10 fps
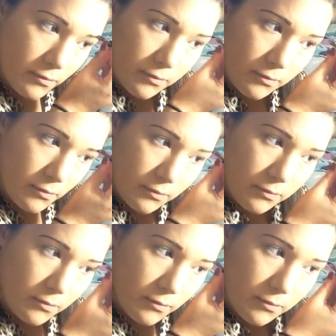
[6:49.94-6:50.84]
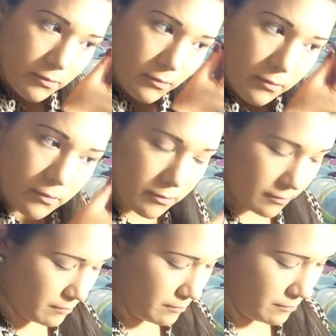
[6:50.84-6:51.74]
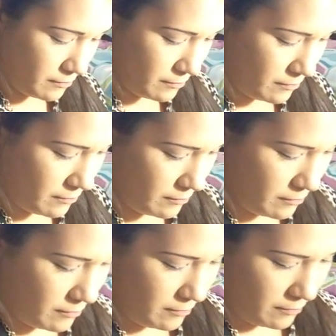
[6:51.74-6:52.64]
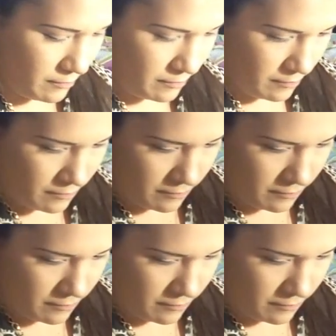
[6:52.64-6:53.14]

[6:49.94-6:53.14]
Next, taking this Tartelette by Tarte